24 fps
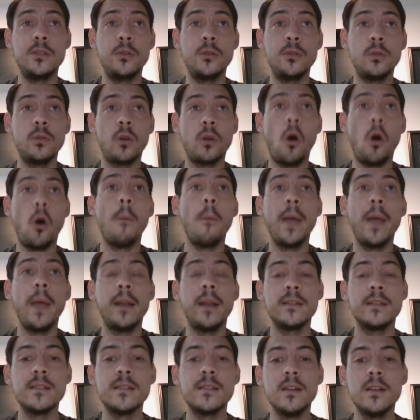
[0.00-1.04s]
to
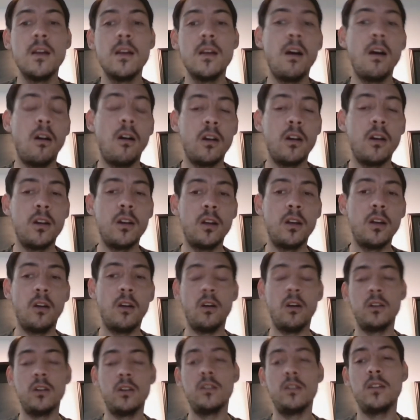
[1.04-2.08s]
comment on
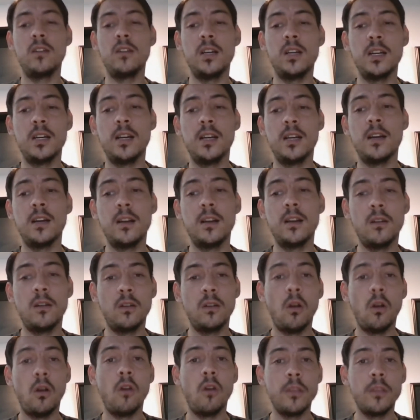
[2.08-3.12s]

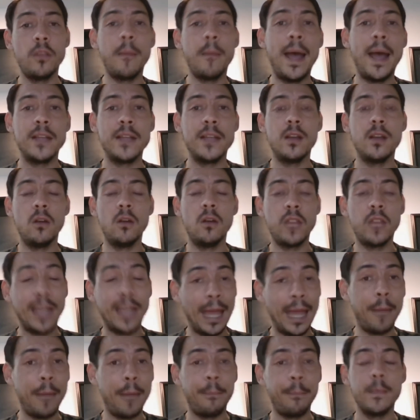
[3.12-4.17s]
the
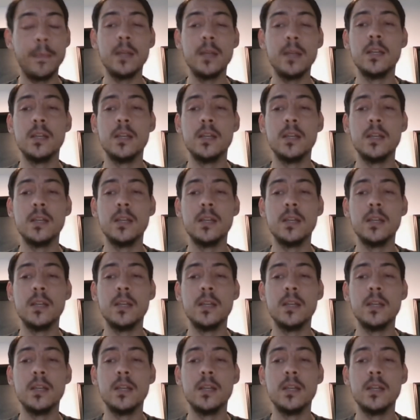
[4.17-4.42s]
game.